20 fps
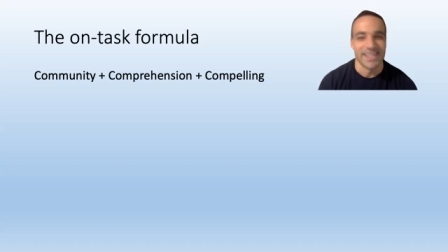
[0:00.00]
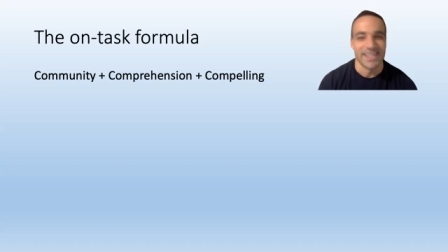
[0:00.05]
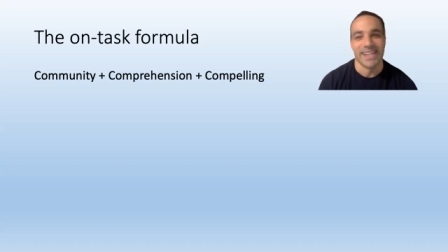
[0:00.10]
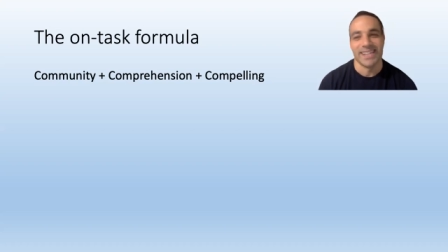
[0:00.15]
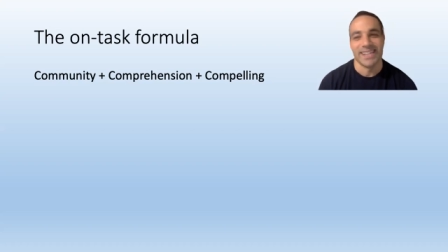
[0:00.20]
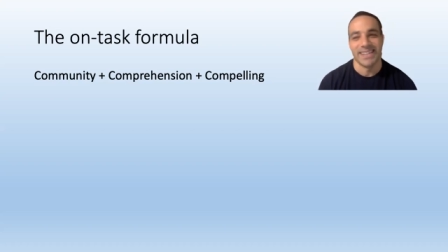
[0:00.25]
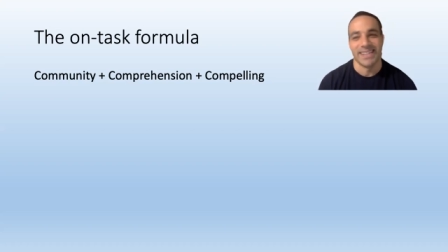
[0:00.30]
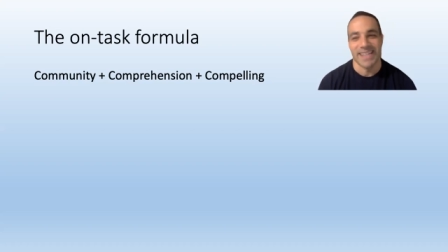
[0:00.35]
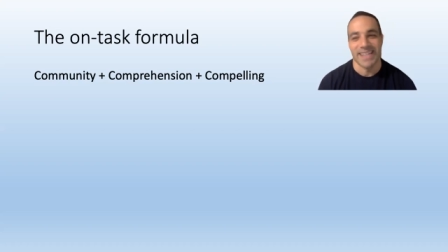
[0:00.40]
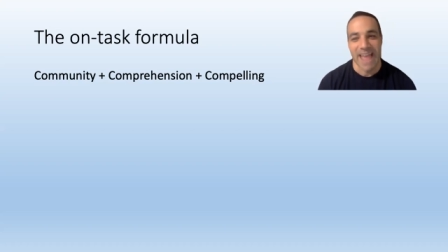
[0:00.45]

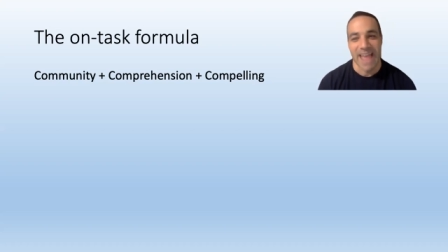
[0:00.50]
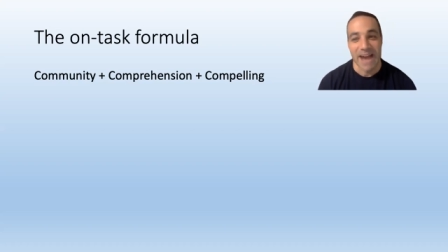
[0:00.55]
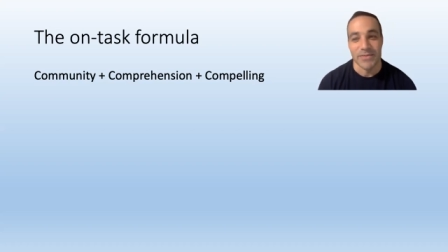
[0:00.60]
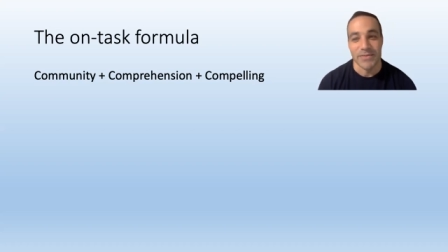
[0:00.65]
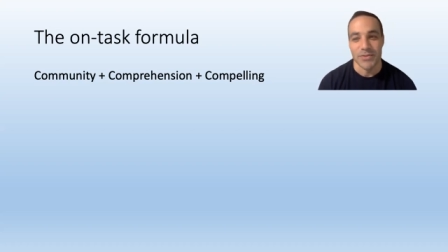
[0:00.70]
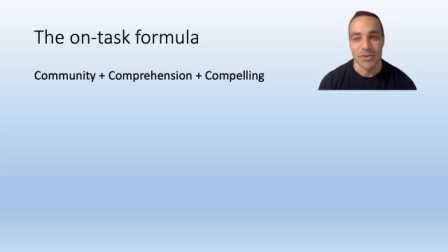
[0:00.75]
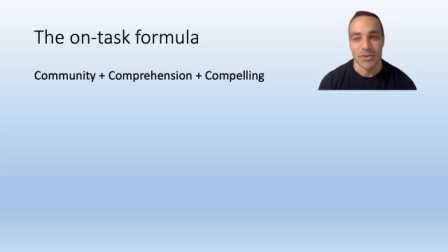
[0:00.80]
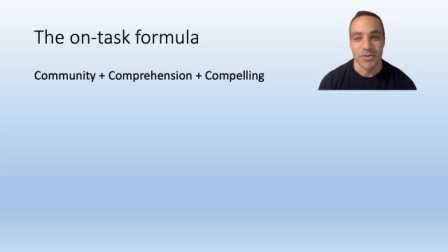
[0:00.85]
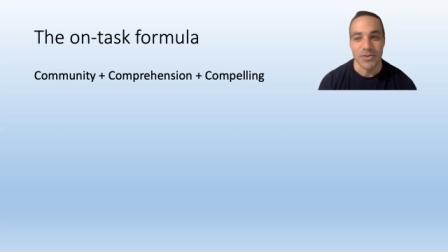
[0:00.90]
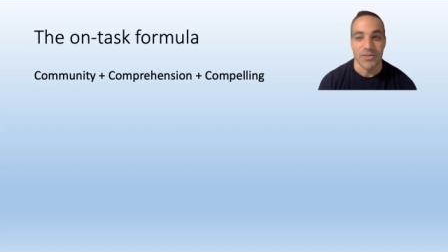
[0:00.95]
like
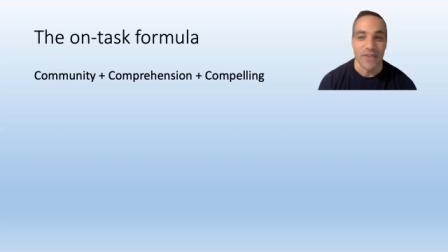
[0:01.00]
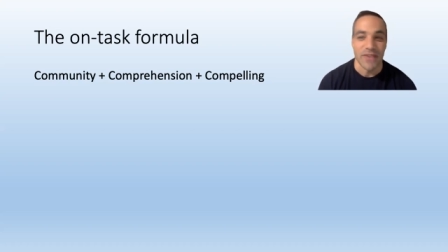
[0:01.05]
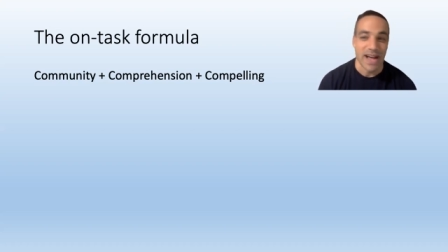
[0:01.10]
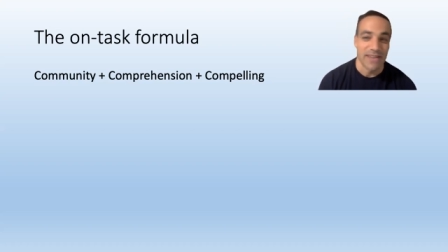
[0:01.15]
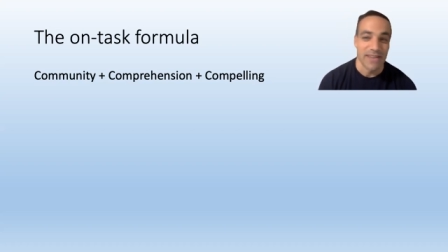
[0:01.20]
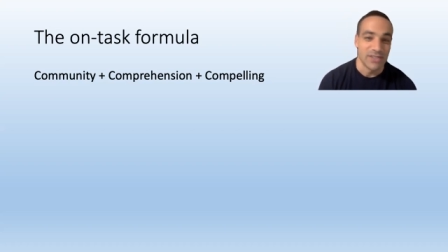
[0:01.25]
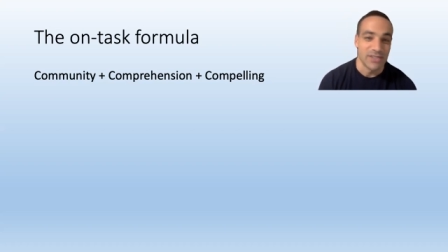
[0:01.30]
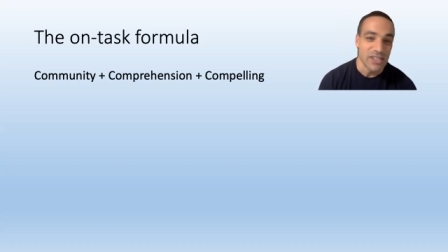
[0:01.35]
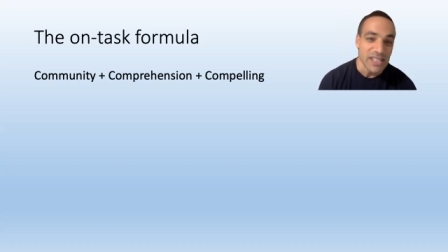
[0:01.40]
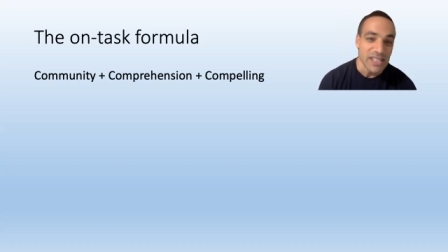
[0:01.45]
ACTFL,
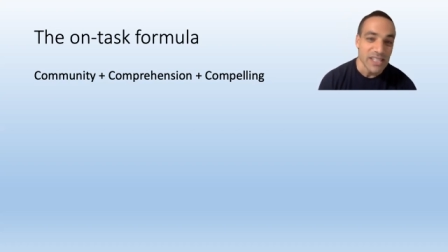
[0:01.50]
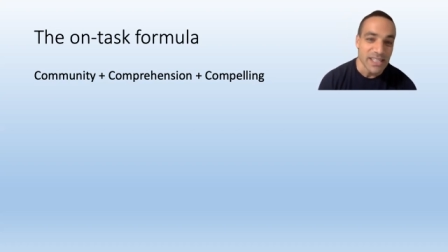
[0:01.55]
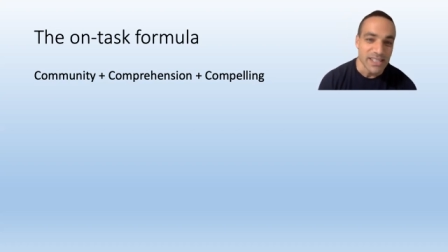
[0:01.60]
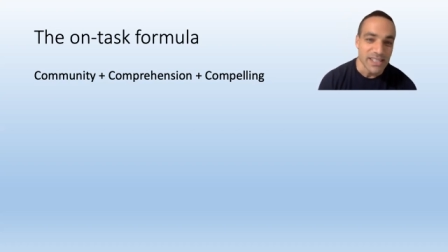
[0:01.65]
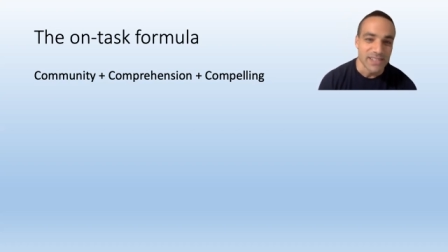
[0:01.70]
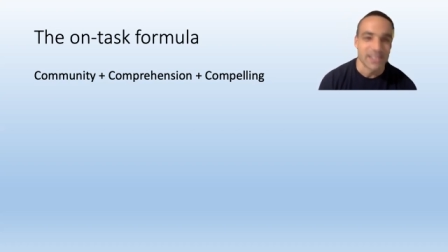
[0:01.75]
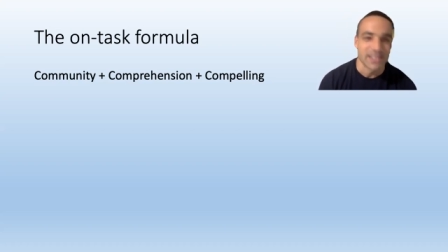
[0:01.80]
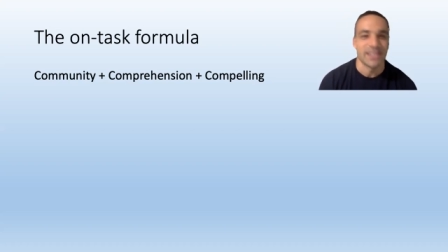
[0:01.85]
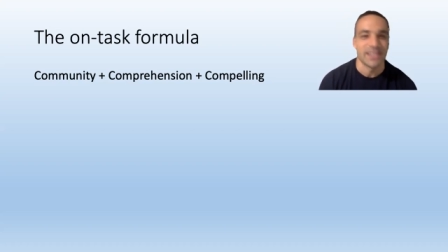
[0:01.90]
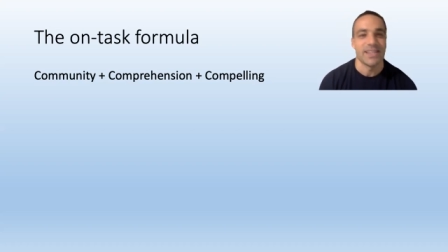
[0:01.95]
five
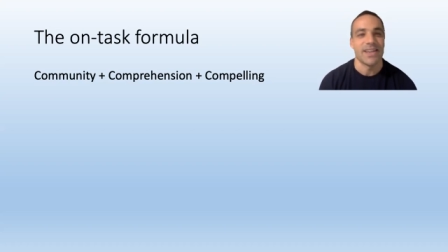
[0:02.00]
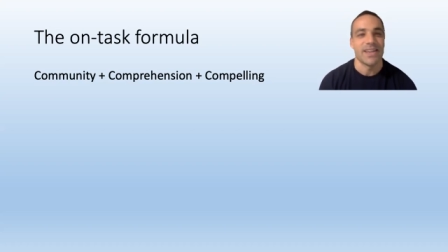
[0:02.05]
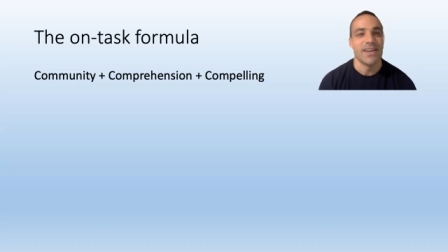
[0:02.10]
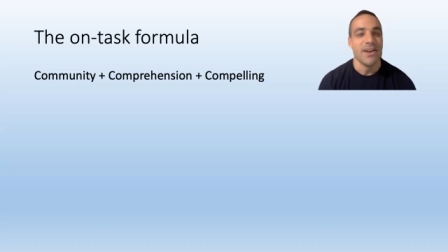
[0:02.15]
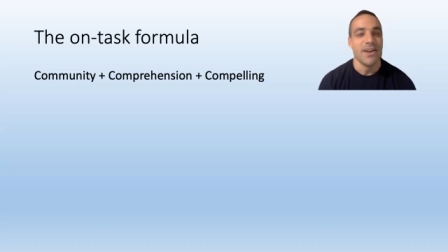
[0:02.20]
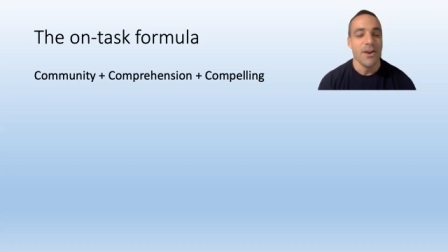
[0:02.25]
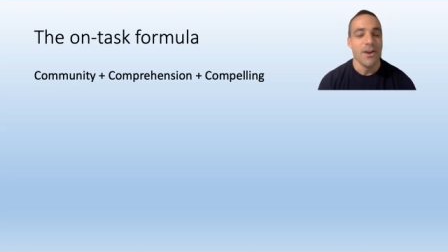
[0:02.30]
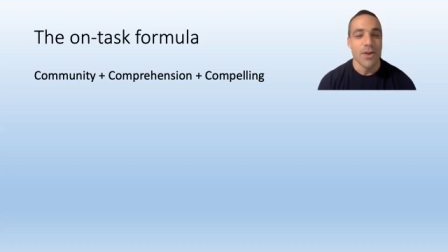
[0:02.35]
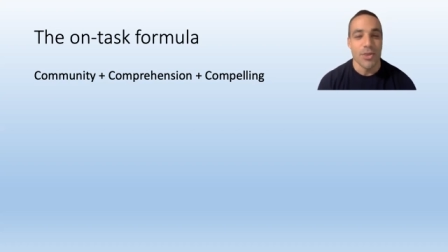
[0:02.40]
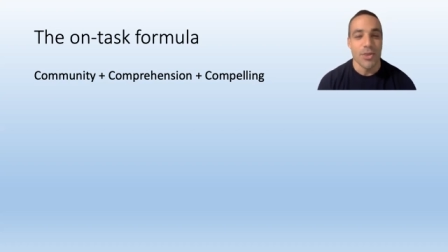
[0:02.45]
C's, and the
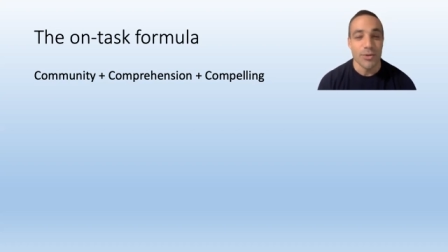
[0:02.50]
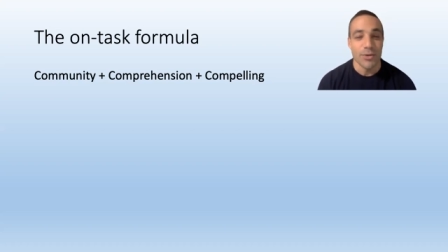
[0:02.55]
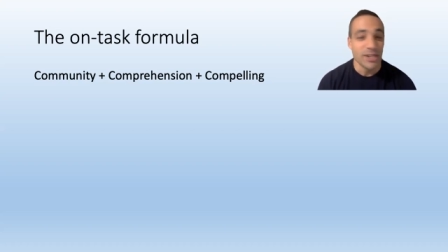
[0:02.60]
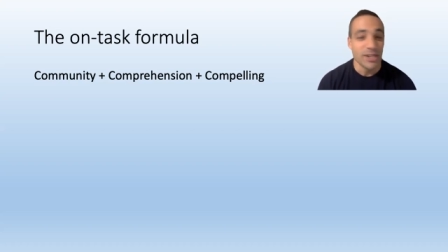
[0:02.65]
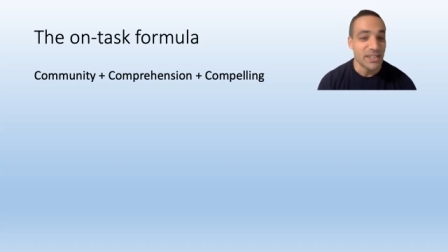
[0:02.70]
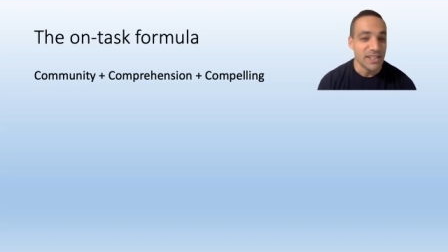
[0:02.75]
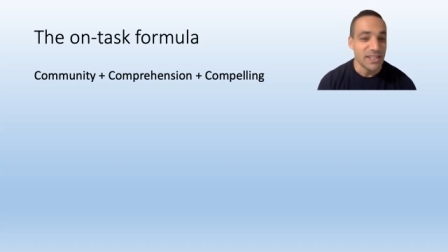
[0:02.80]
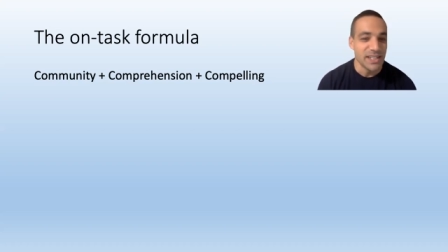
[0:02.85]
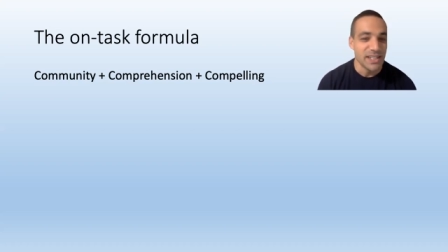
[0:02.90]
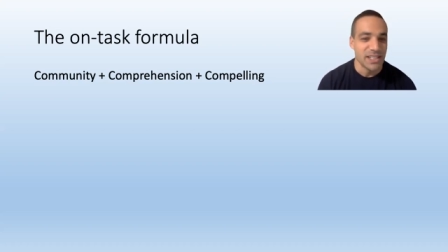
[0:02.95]
three
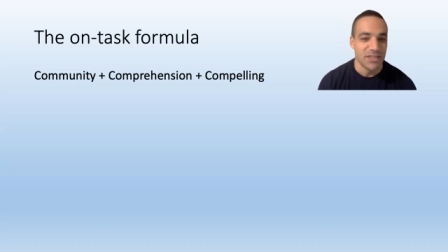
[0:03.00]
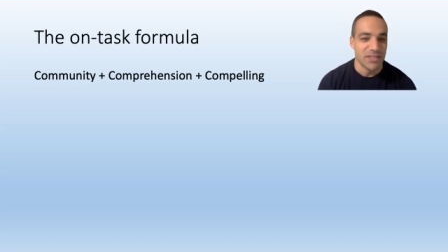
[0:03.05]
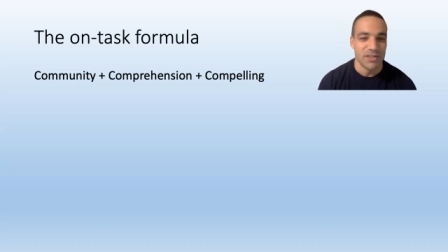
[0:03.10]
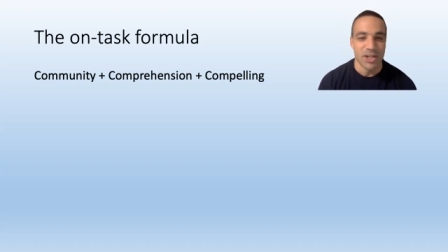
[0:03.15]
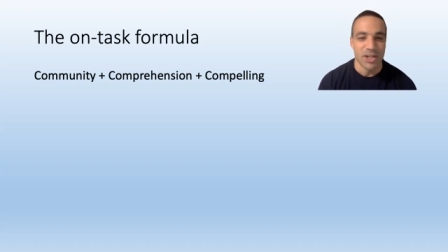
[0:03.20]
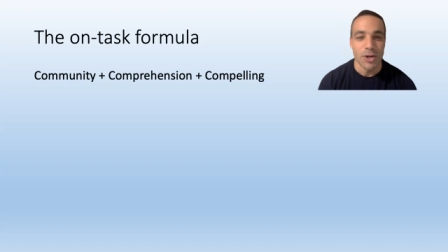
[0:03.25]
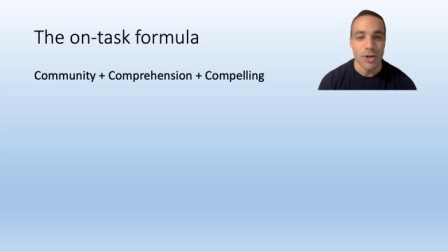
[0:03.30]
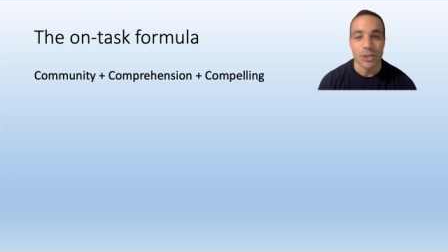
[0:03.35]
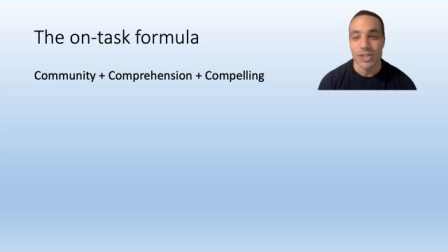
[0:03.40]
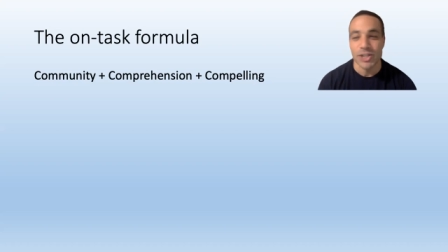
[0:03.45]
C's of
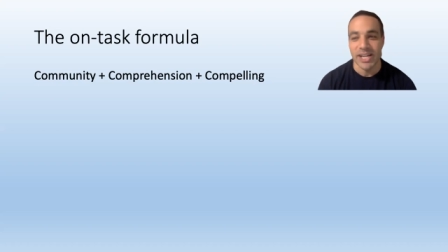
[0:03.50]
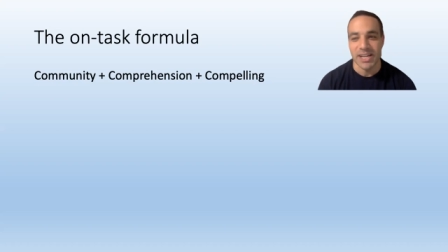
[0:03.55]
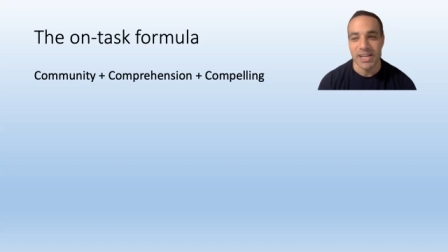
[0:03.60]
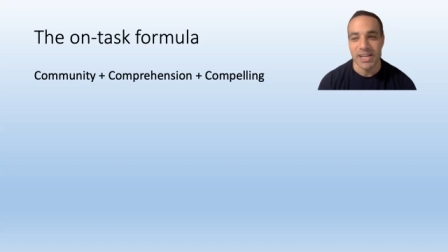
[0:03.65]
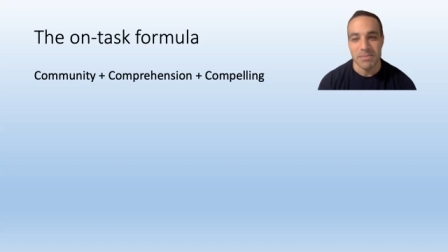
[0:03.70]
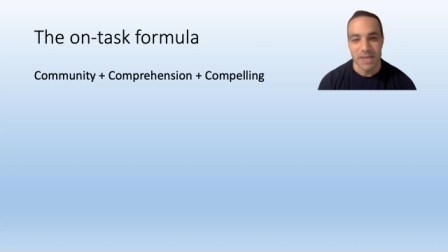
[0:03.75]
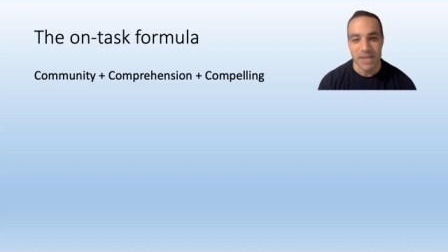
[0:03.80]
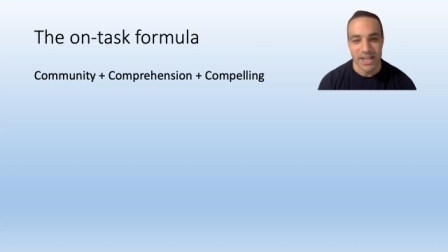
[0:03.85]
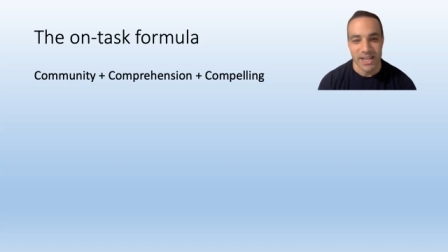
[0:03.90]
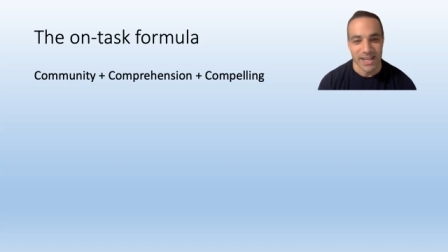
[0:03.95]

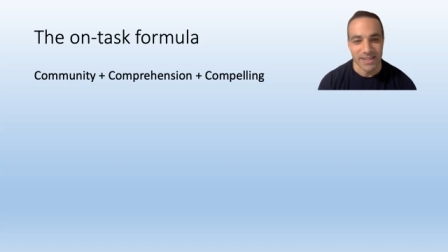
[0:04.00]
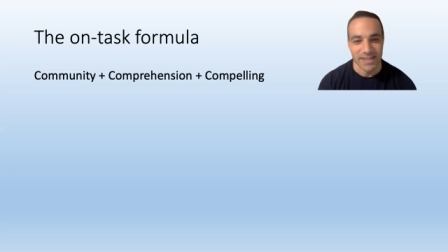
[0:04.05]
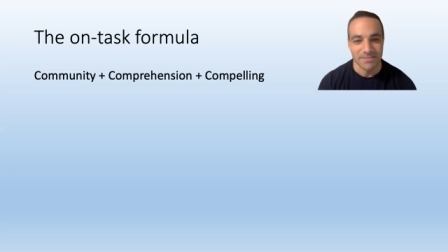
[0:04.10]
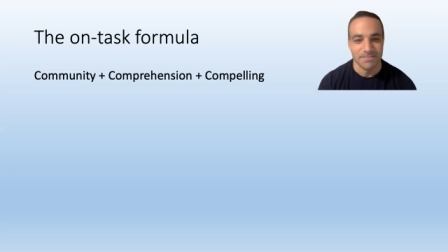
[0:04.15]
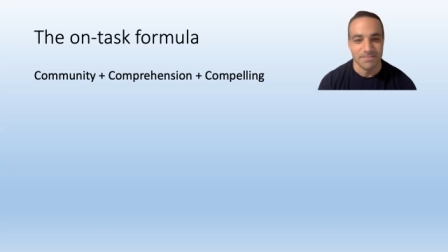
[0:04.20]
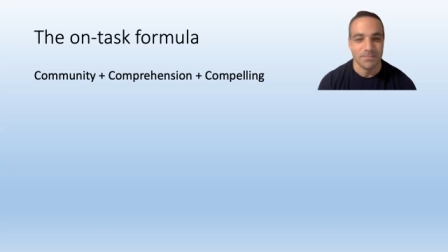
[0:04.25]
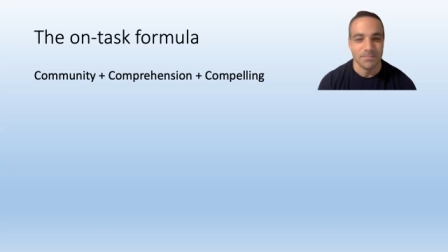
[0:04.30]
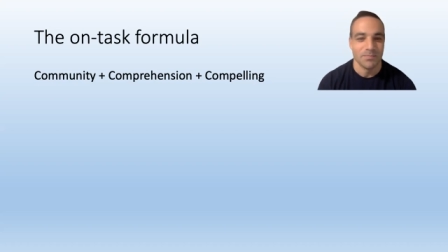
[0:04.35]
negotiating meaning.